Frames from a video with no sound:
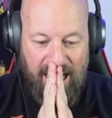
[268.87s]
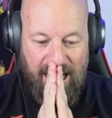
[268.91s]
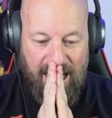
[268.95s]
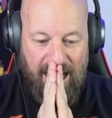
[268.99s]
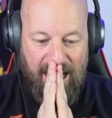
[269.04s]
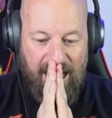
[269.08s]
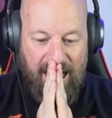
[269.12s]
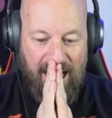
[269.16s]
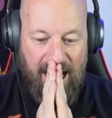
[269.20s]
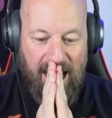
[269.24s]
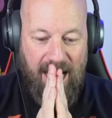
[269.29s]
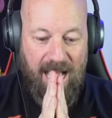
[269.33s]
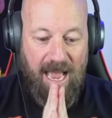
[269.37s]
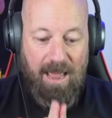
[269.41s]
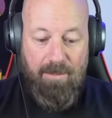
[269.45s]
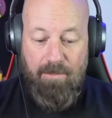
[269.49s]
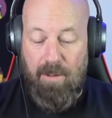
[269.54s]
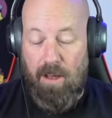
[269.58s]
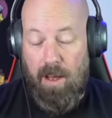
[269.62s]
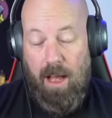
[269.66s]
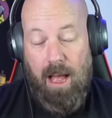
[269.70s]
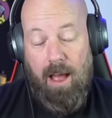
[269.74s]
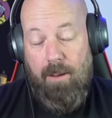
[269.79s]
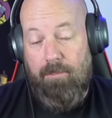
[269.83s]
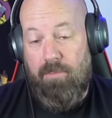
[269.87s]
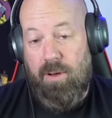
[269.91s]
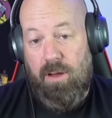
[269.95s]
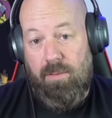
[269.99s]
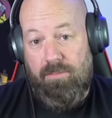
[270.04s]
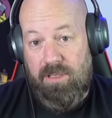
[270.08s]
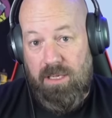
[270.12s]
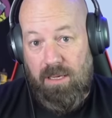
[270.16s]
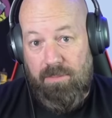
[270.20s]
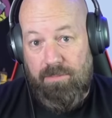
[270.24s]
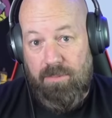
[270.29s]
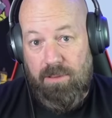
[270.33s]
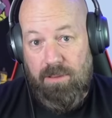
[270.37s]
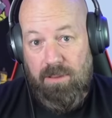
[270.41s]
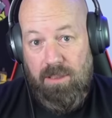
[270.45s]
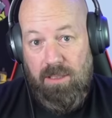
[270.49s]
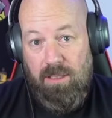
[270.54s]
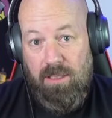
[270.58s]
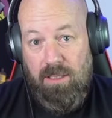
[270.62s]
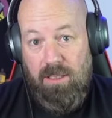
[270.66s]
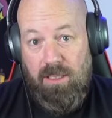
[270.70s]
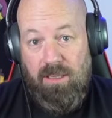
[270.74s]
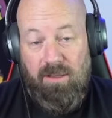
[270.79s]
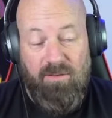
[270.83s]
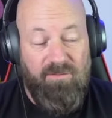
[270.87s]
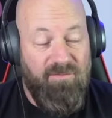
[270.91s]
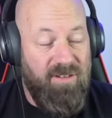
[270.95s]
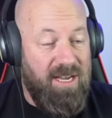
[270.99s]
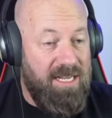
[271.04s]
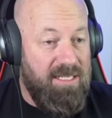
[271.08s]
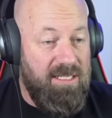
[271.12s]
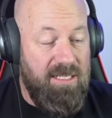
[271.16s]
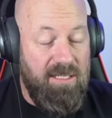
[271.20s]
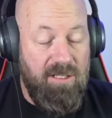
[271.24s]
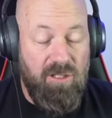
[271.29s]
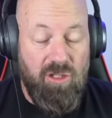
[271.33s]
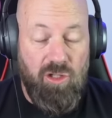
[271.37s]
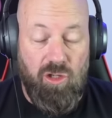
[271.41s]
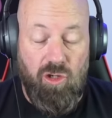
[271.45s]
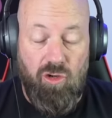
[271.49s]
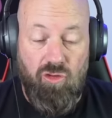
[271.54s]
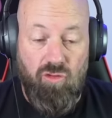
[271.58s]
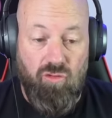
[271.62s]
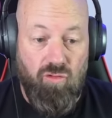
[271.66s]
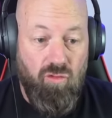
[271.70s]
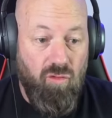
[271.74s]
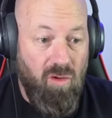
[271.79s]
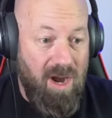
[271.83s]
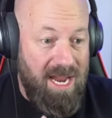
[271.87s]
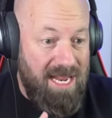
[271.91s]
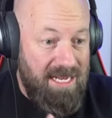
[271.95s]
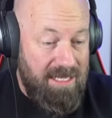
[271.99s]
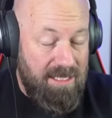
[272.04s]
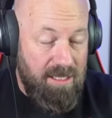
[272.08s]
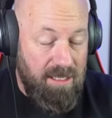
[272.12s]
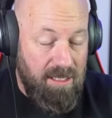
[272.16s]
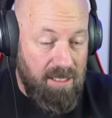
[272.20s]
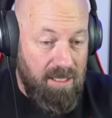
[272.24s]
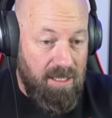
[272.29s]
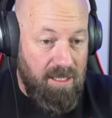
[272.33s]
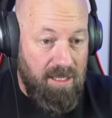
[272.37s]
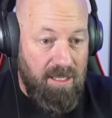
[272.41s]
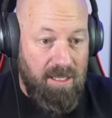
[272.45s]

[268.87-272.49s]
I'm pumped up. The fight scenes look great.